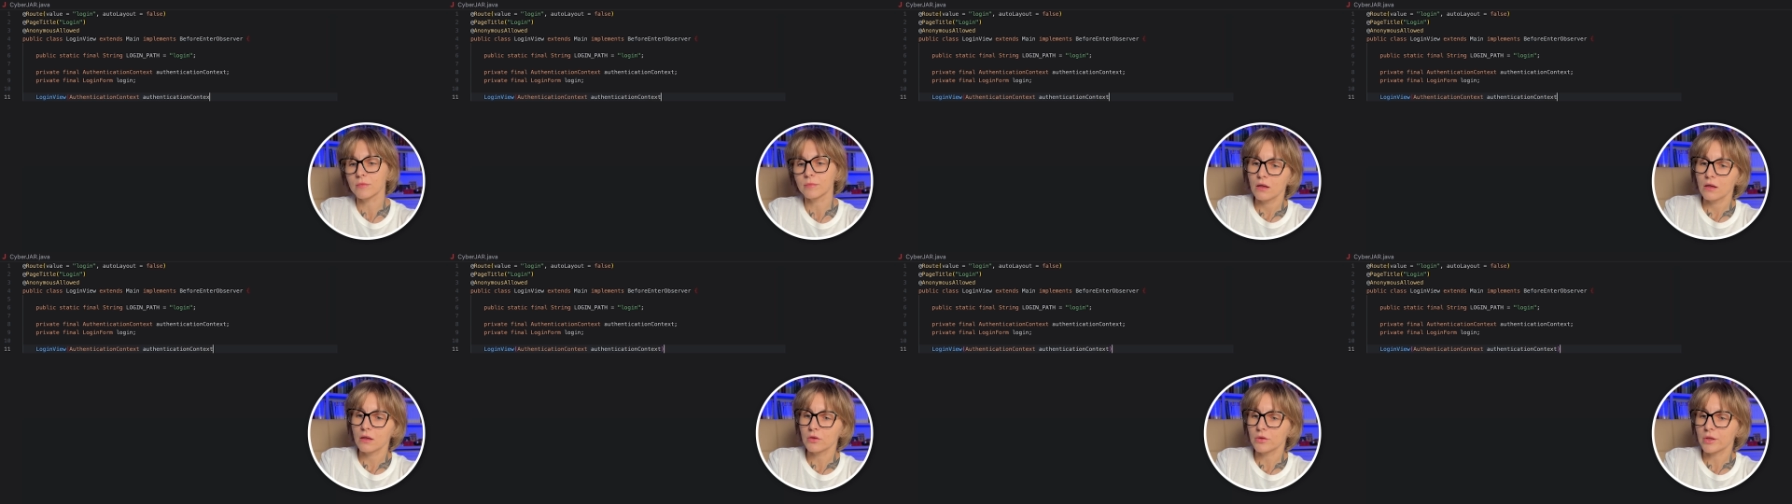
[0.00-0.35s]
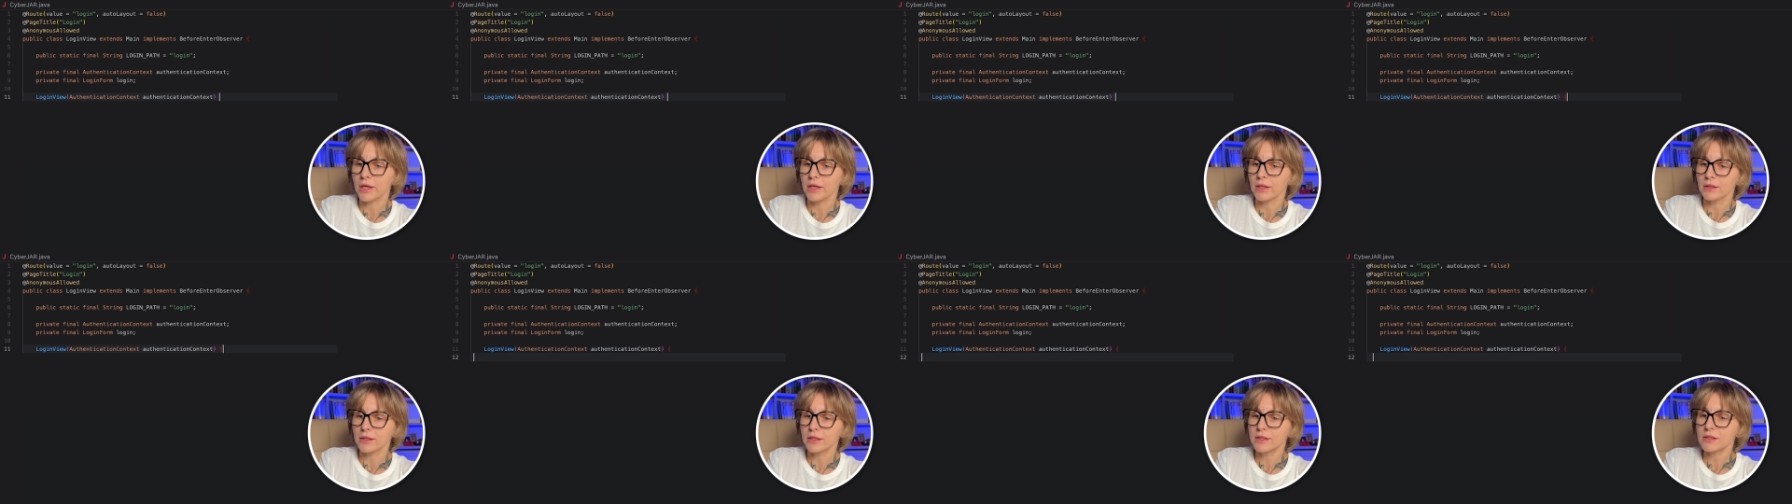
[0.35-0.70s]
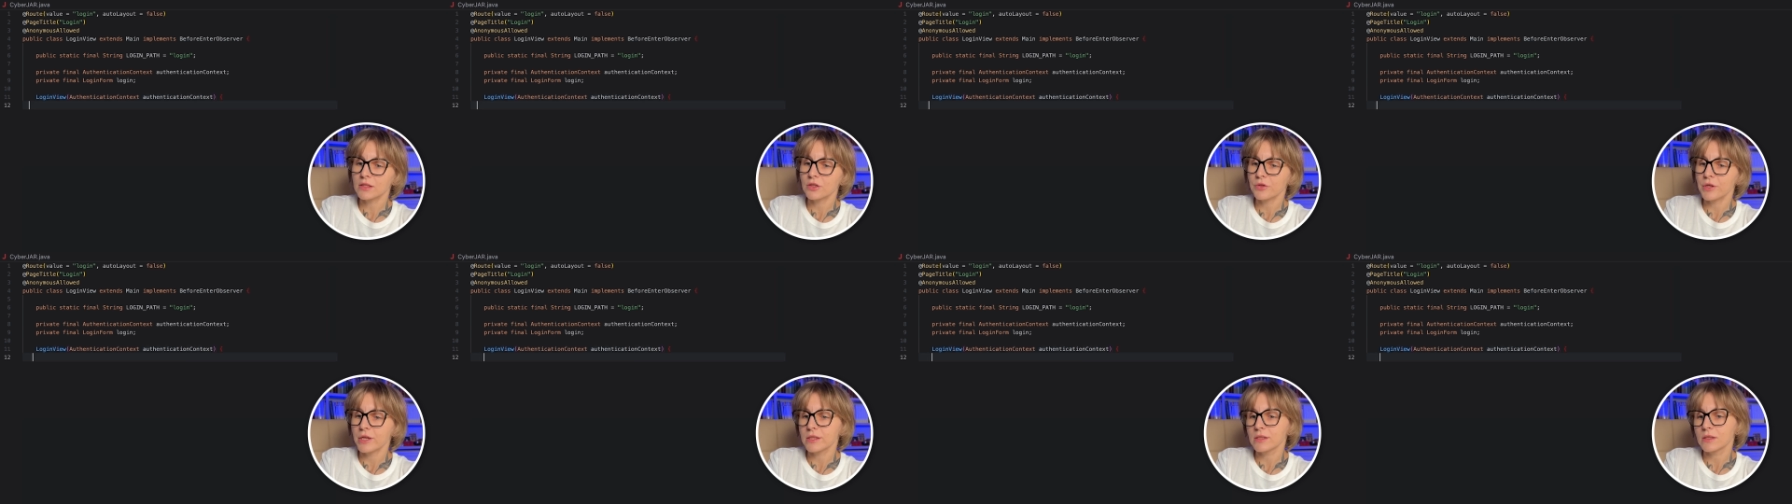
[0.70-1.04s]
Okay, let's
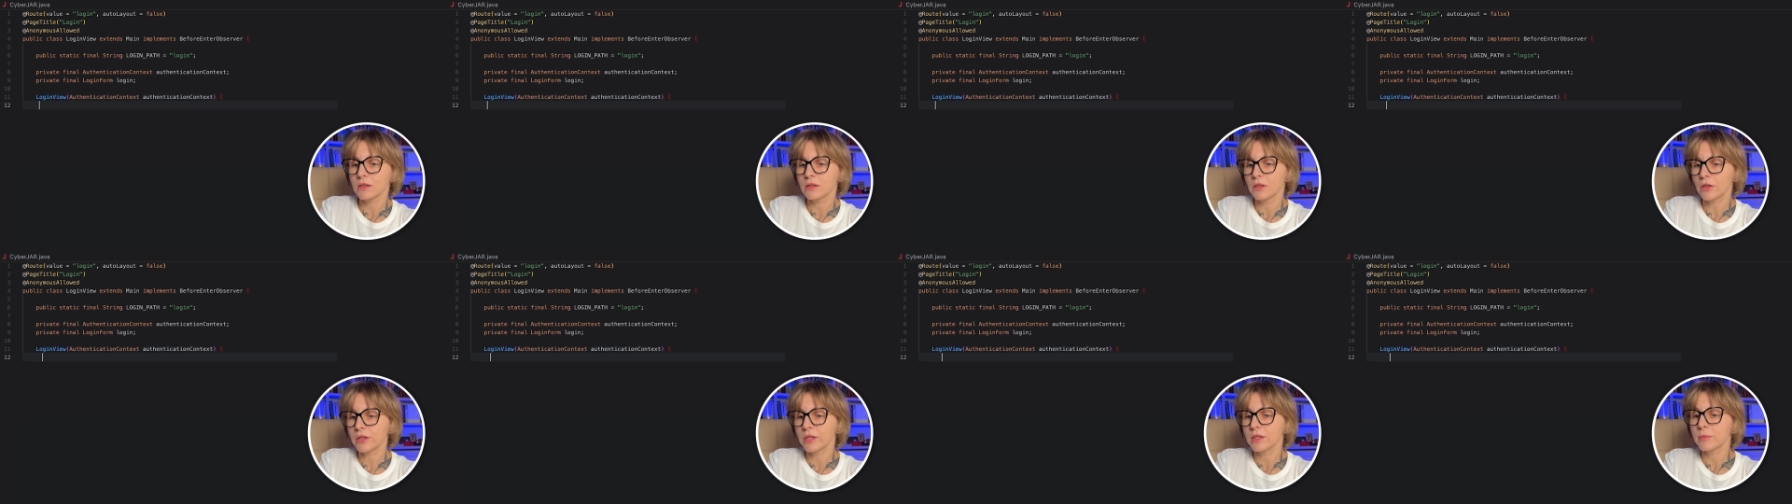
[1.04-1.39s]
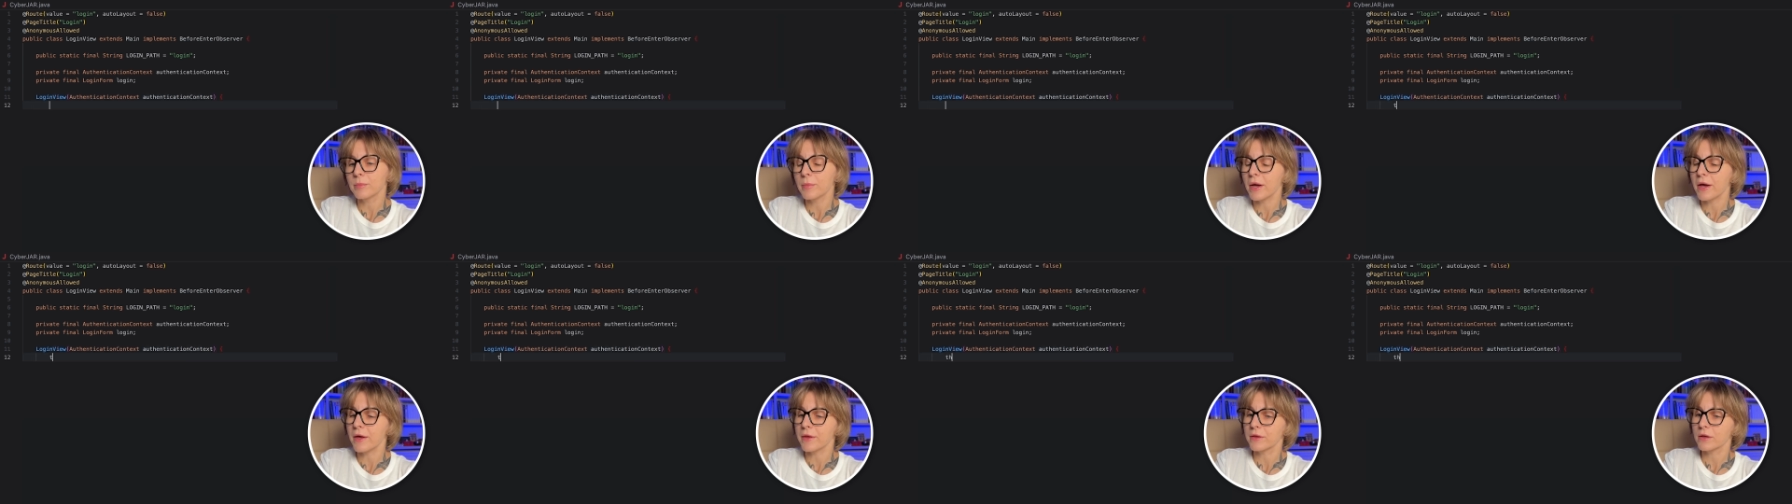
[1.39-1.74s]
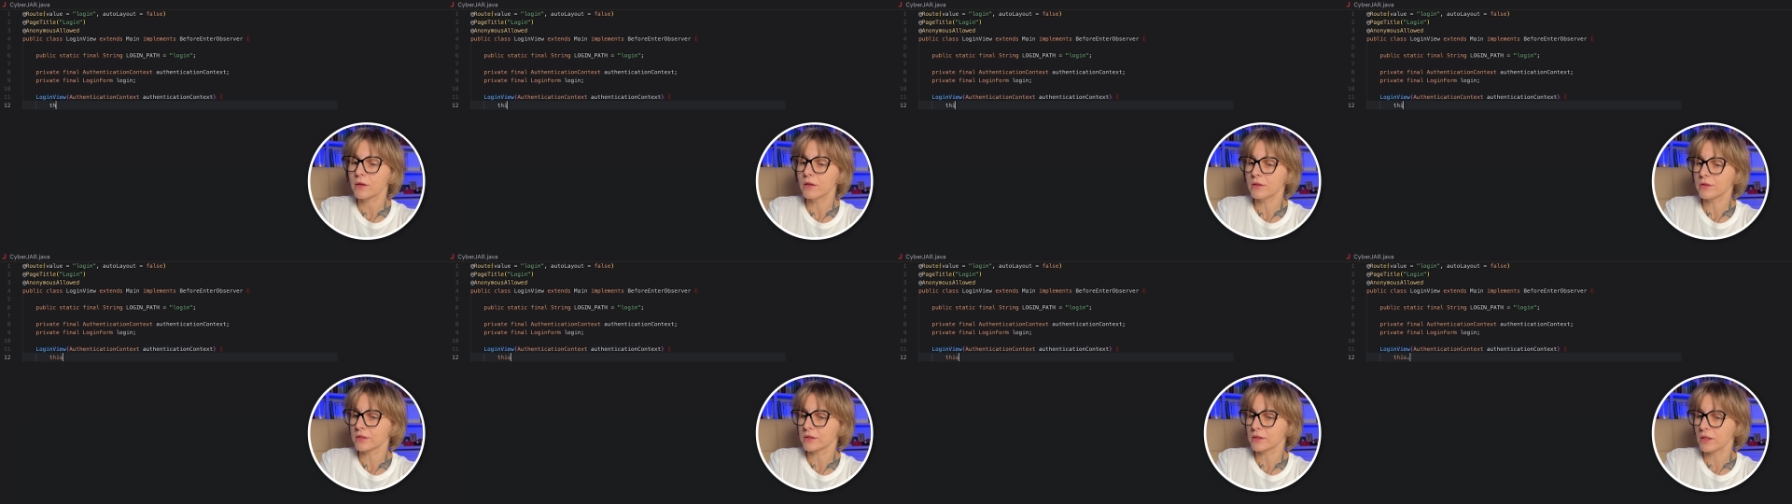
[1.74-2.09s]
create a login path
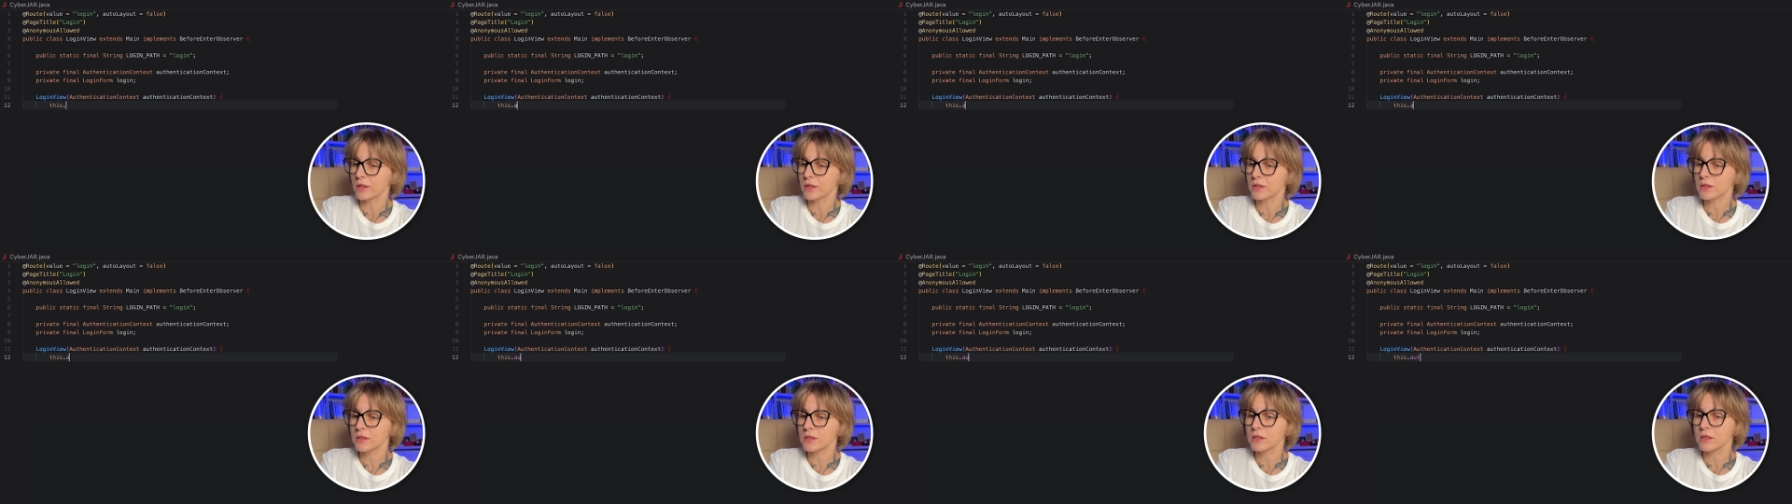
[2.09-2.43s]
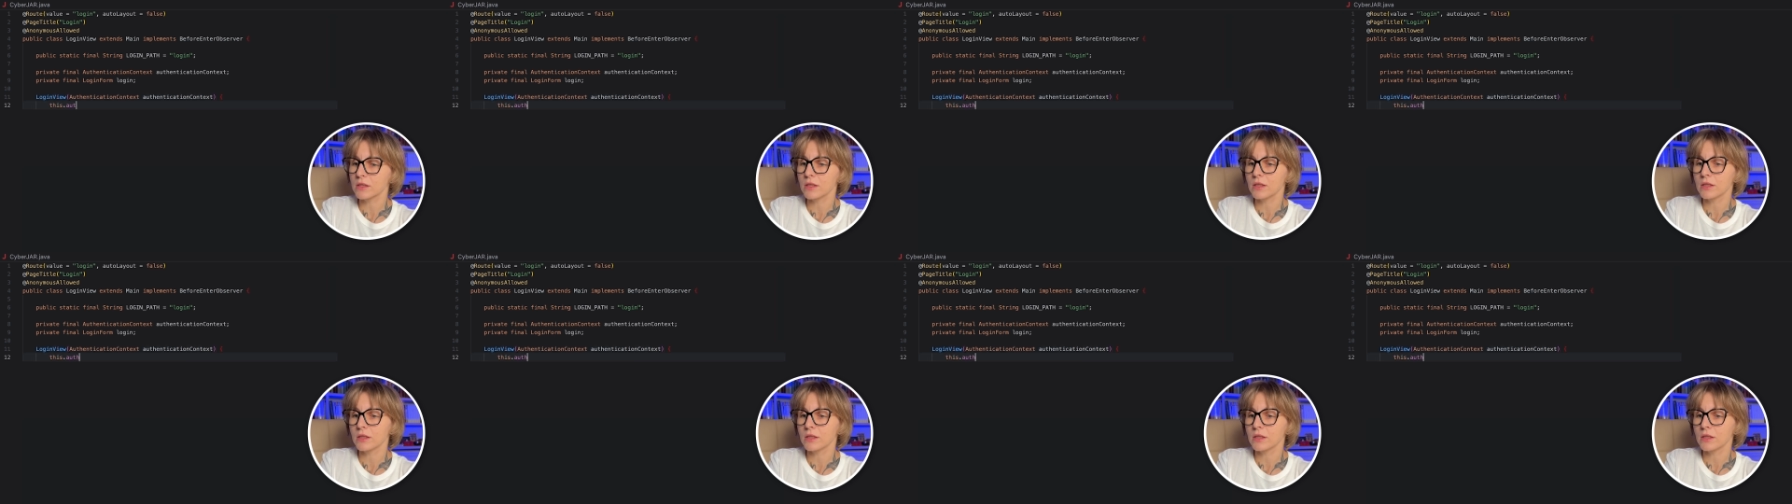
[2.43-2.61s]
constant